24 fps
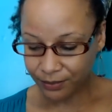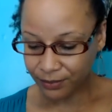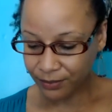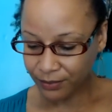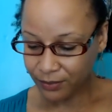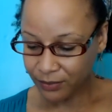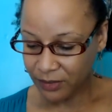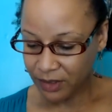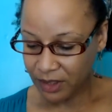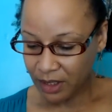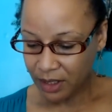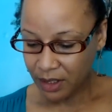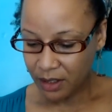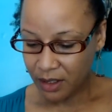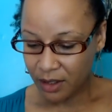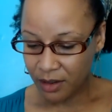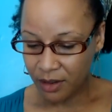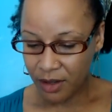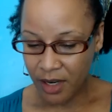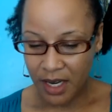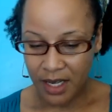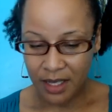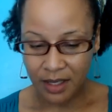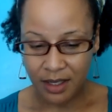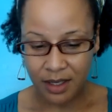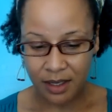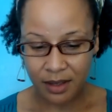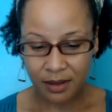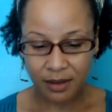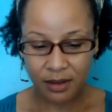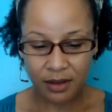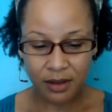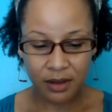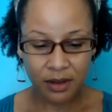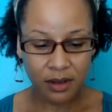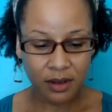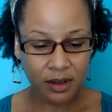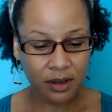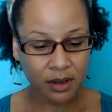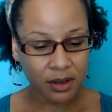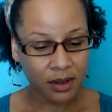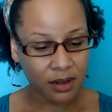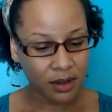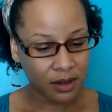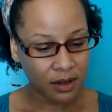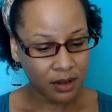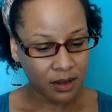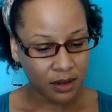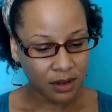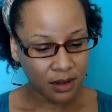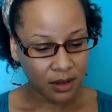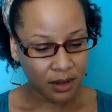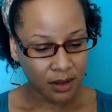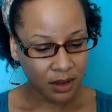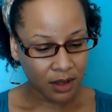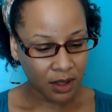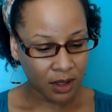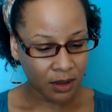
All right, what's